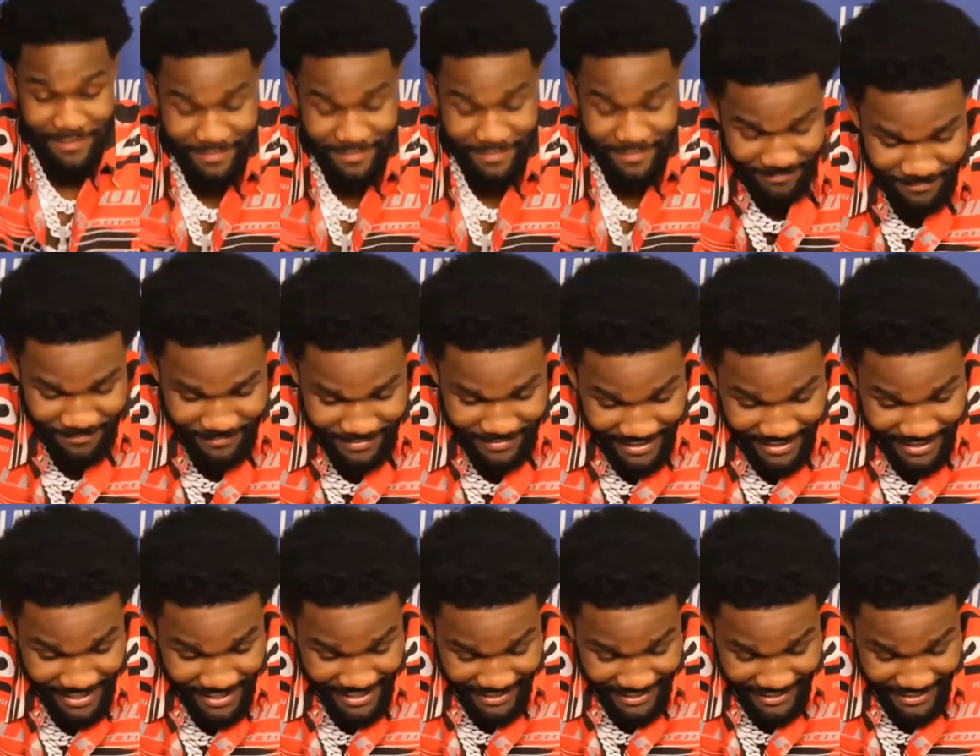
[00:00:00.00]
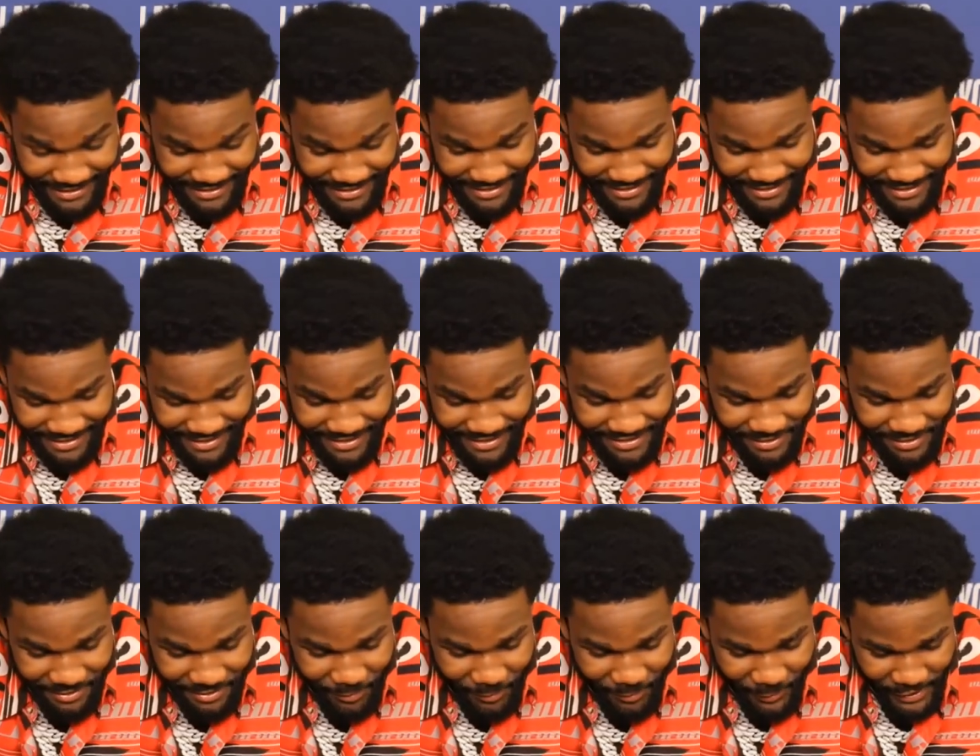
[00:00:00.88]
yeah, it, it, it's
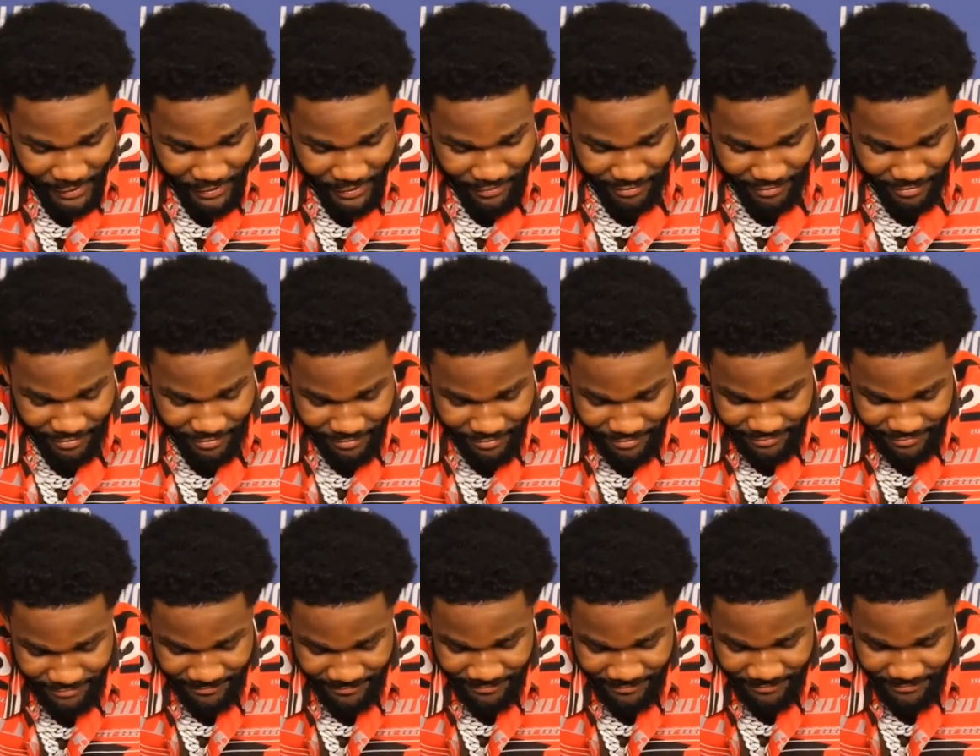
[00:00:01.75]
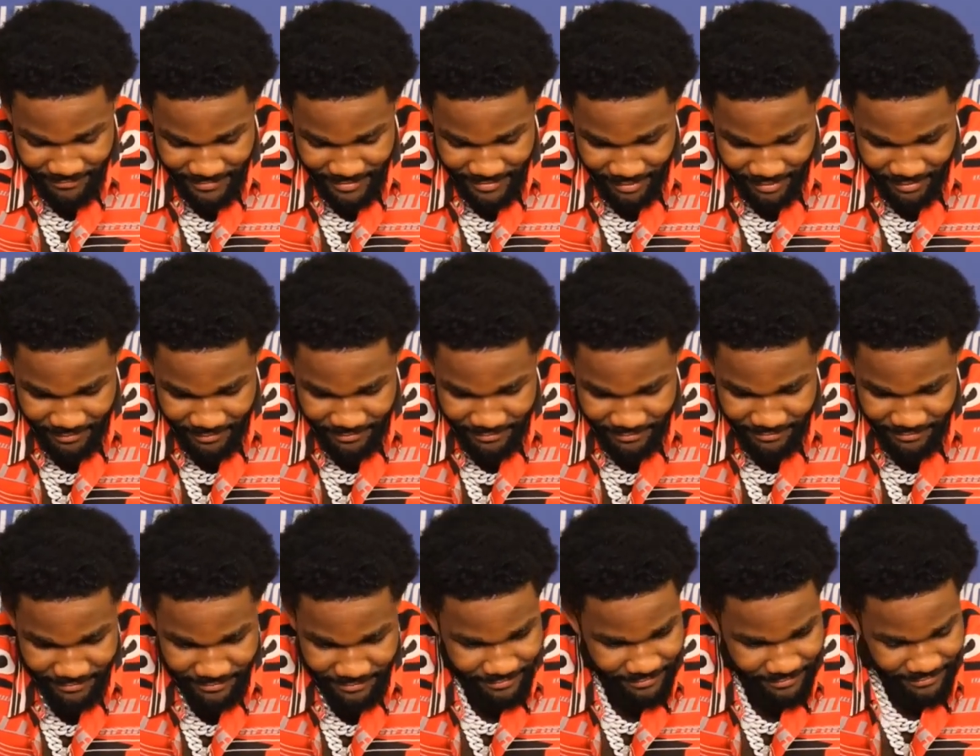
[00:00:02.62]
a weird little
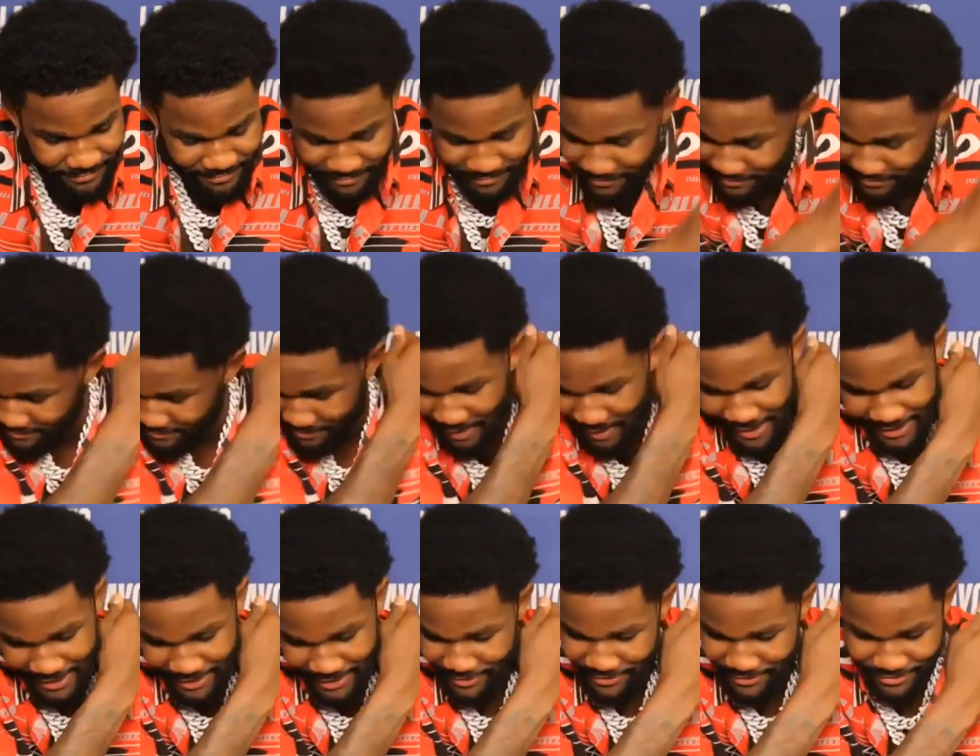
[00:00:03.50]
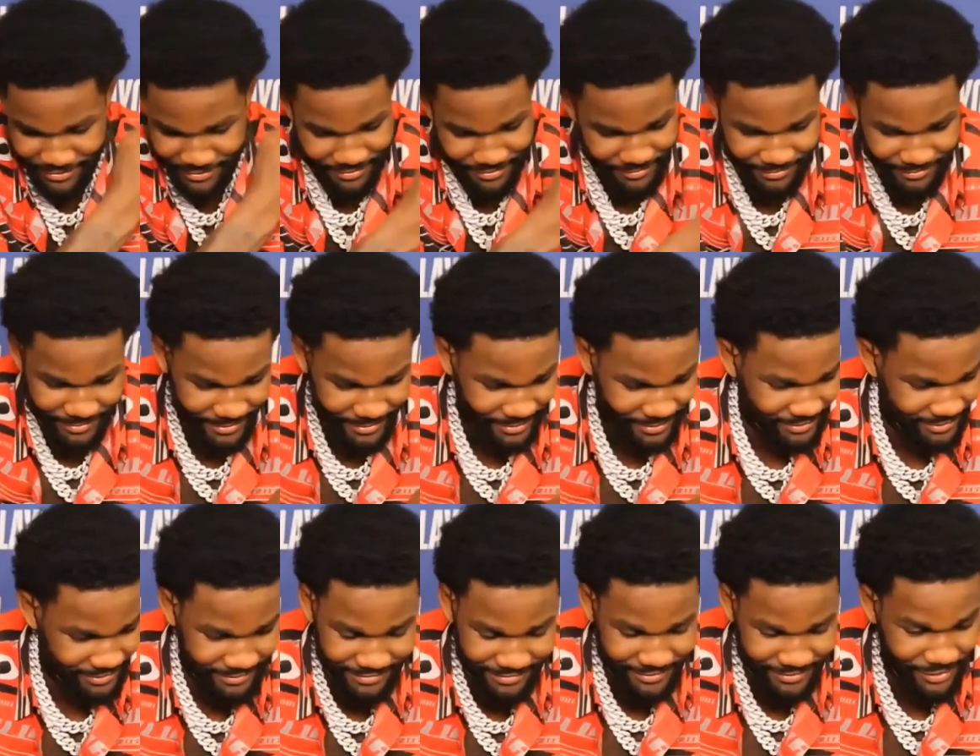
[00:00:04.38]
um, minor
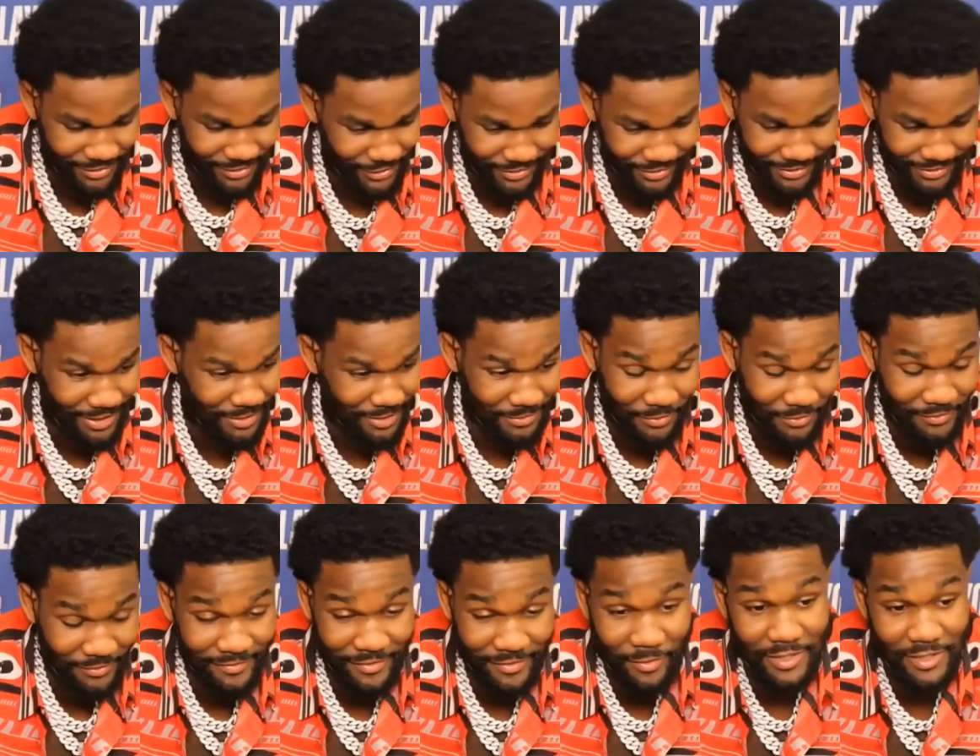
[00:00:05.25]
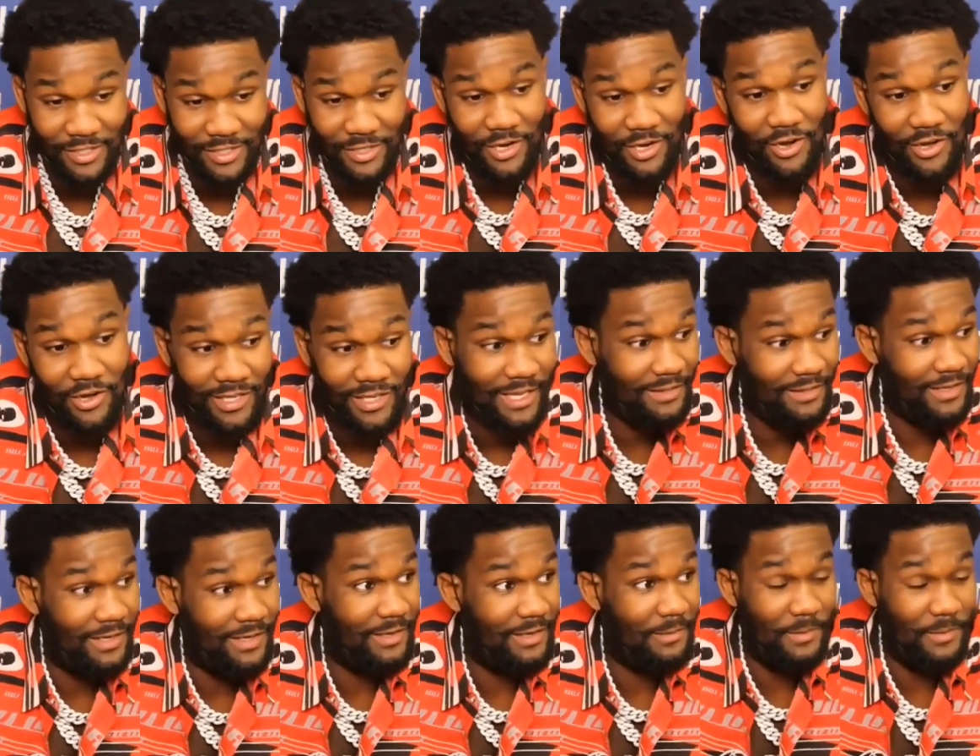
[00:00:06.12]
I don't know even what to call that
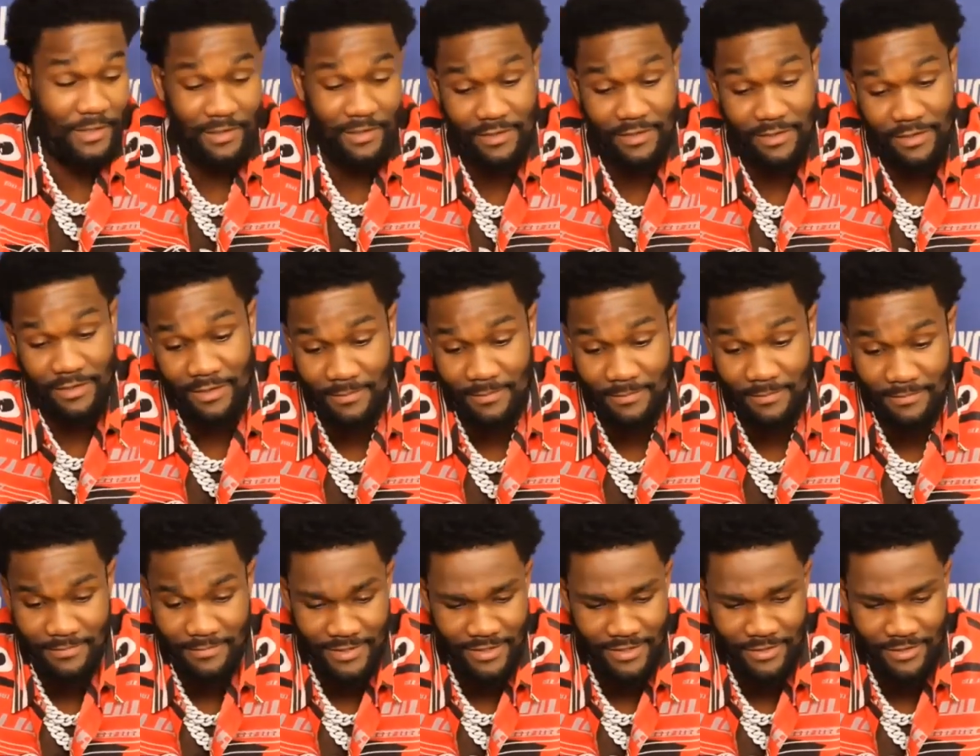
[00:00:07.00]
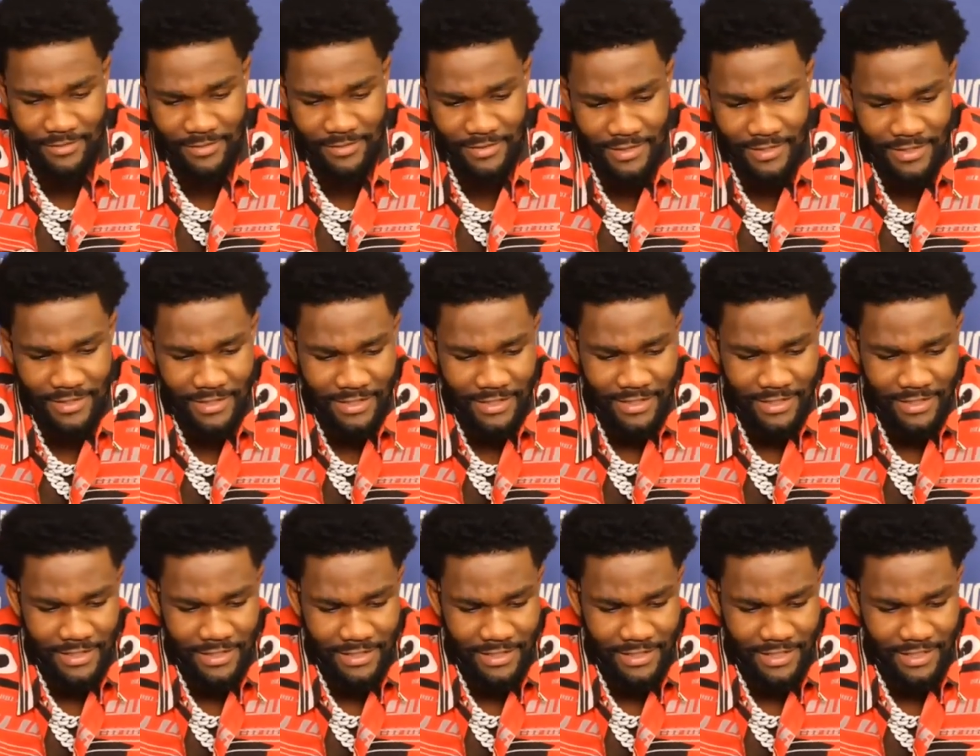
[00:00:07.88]
thing, but um, you know,
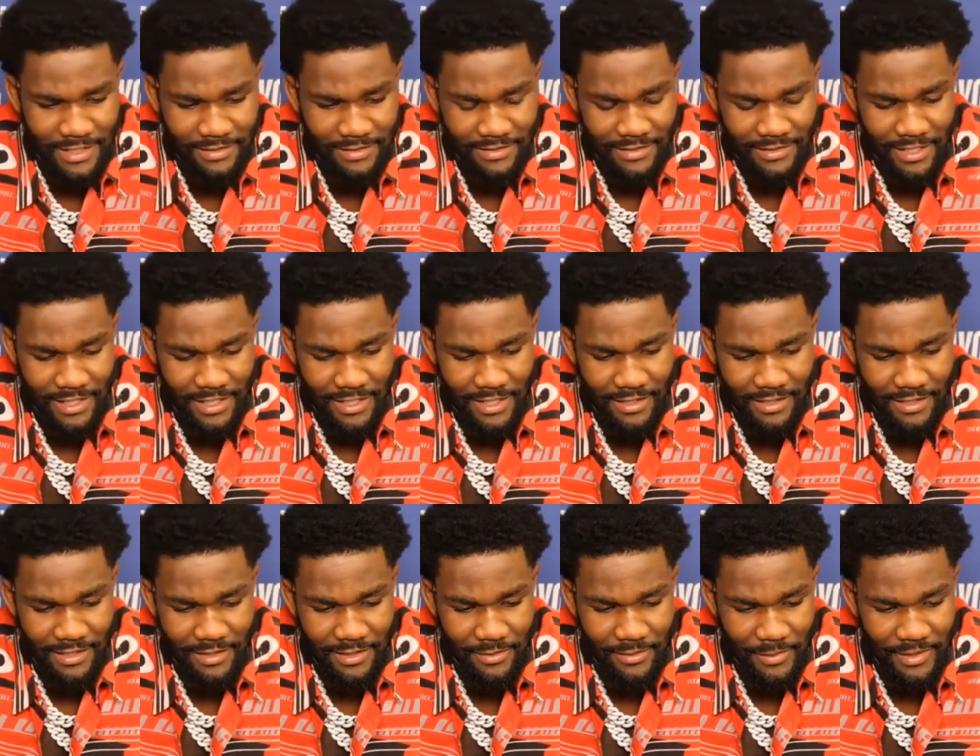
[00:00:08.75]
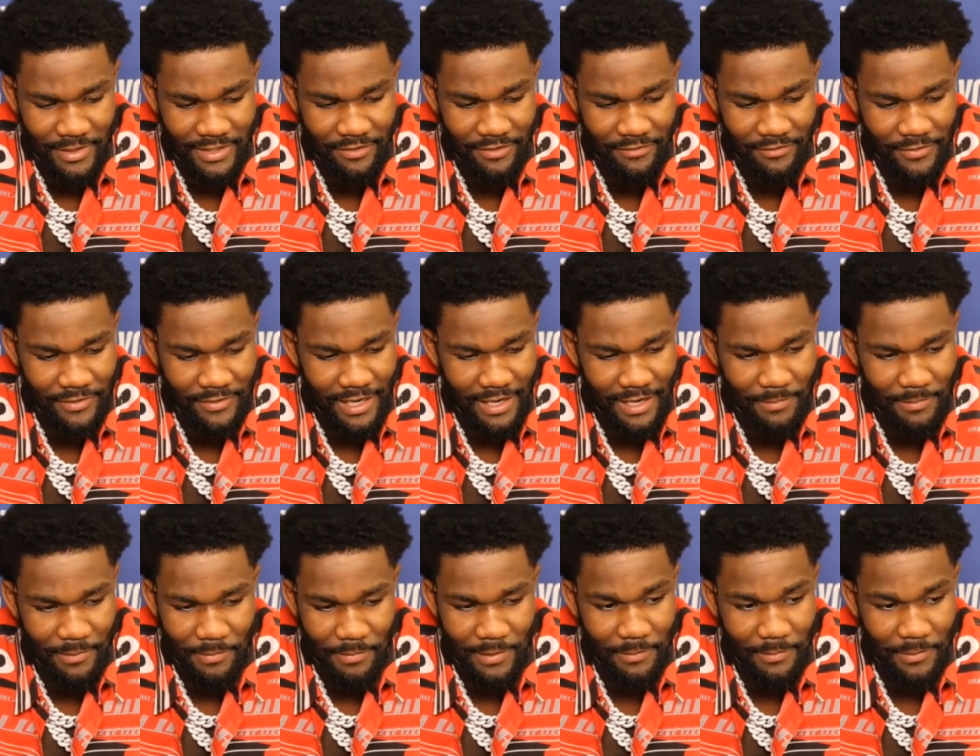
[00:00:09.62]
I'll say uh, we're different type
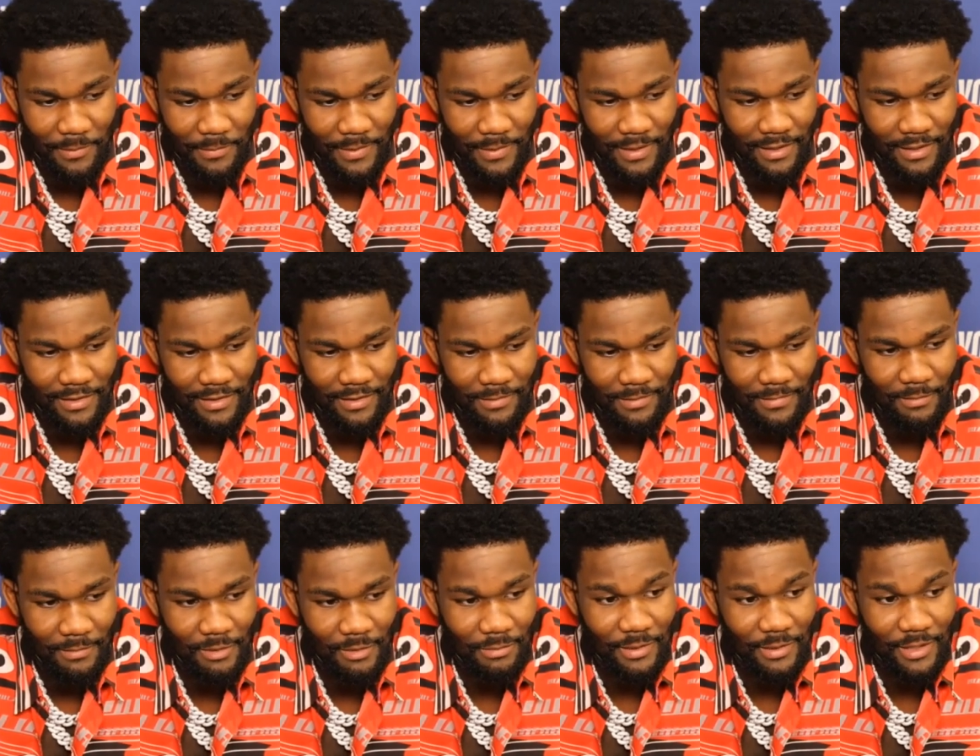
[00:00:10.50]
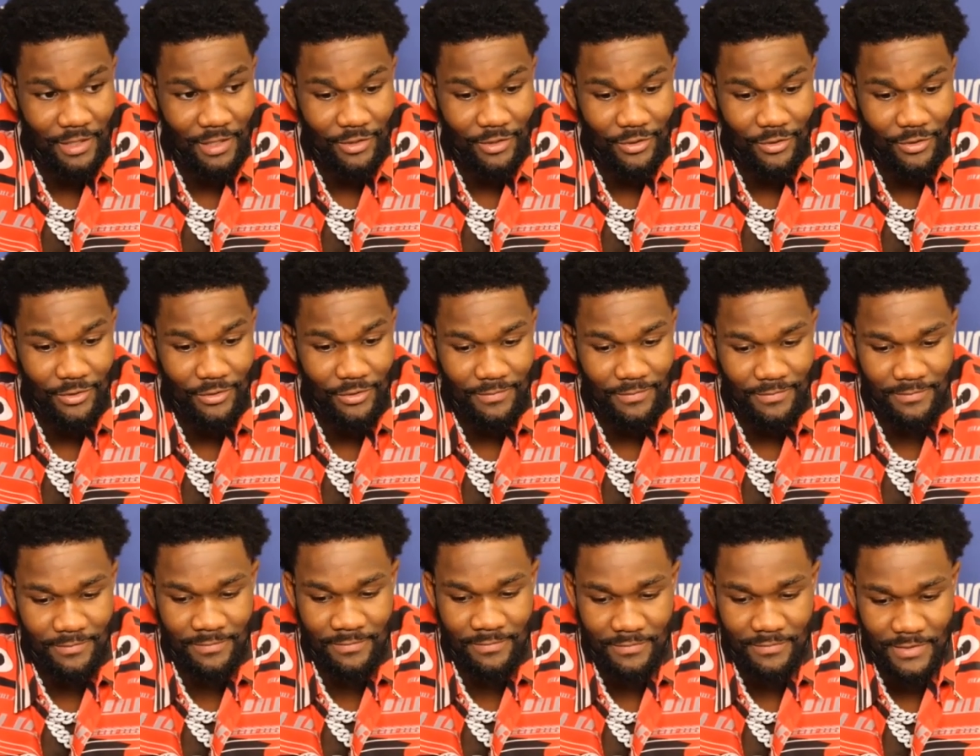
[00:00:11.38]
of people, man. I'm a bigger dude,